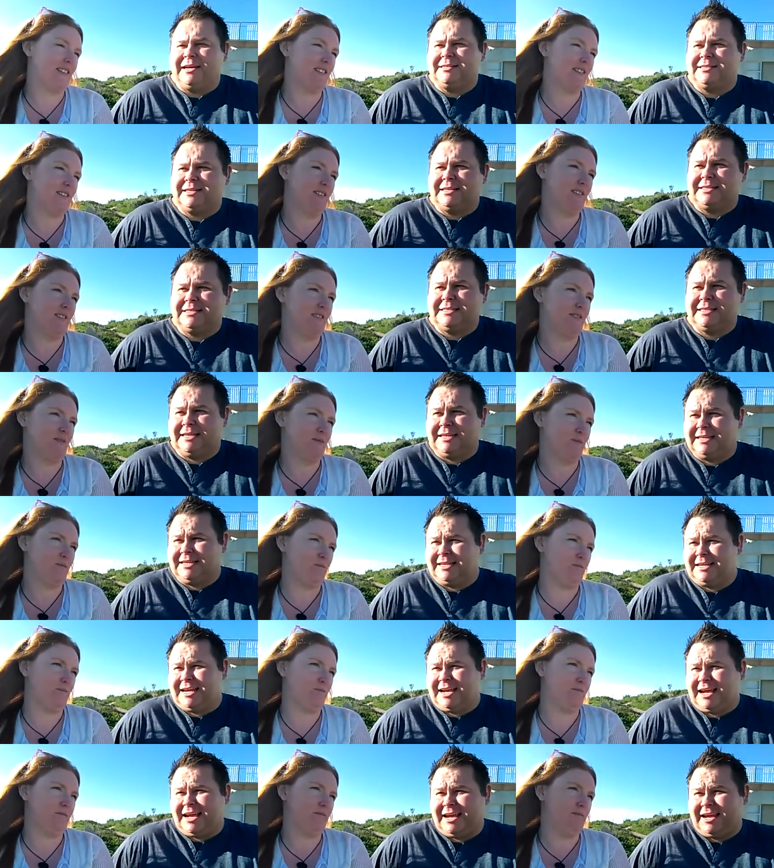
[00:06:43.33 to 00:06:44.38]

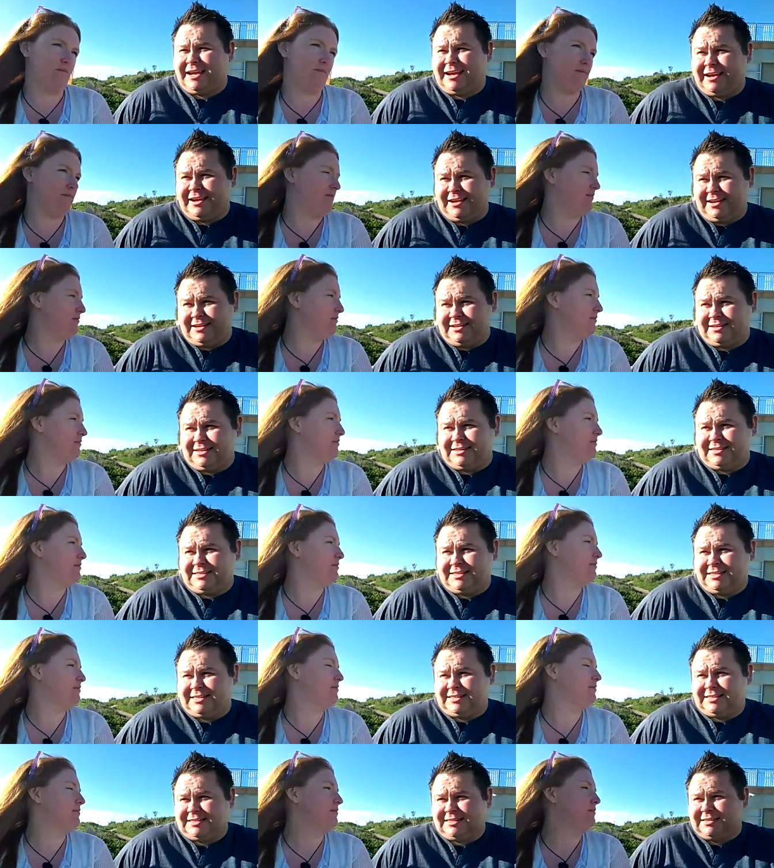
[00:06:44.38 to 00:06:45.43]
Speaker 1: SSC, and
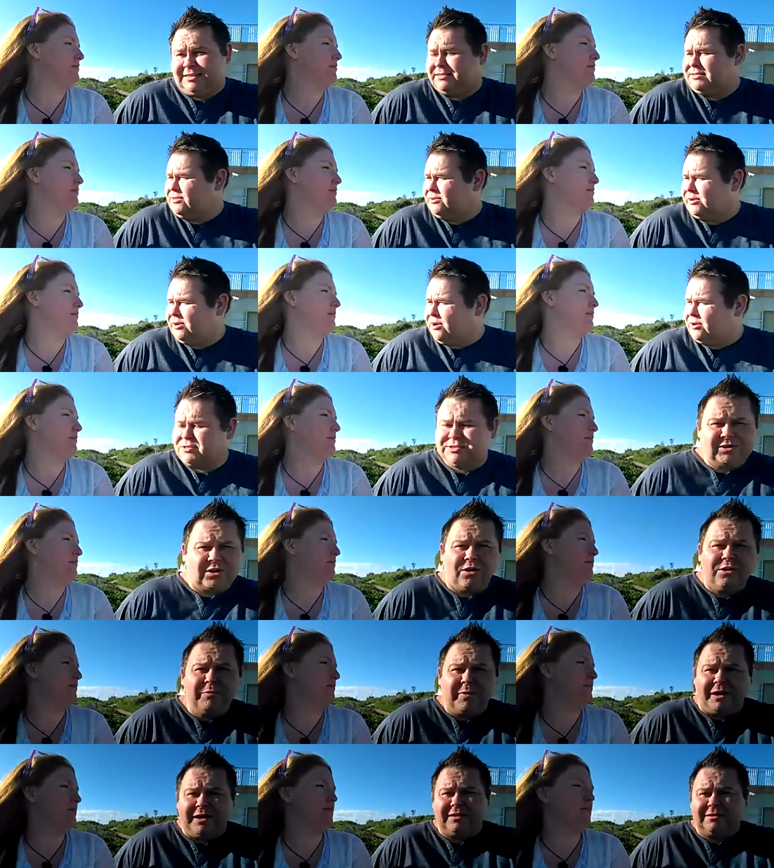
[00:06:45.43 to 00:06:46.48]

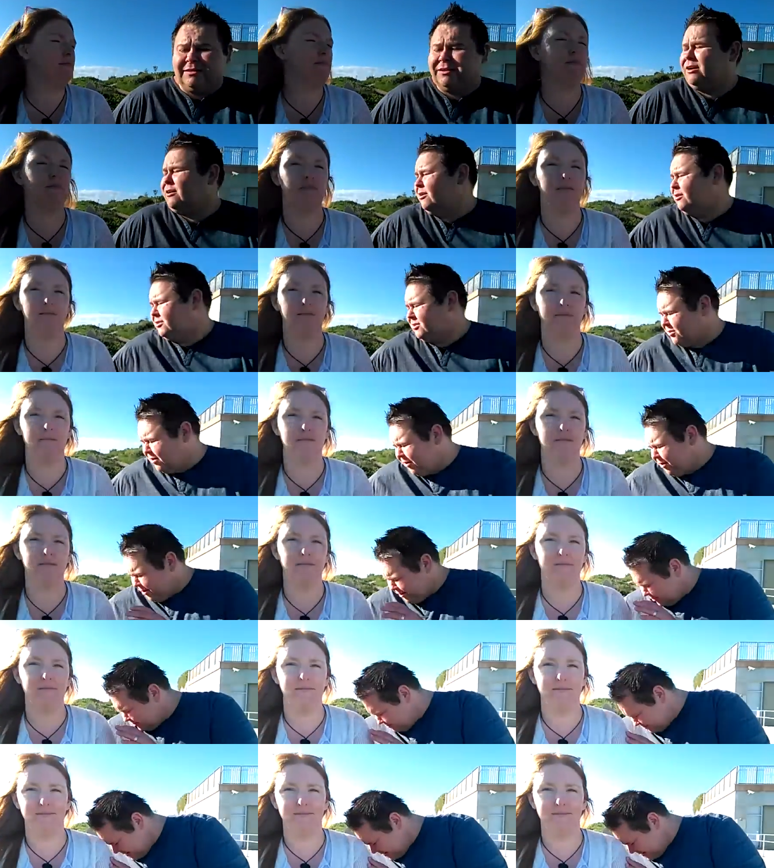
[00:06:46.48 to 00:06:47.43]
October. Oh God.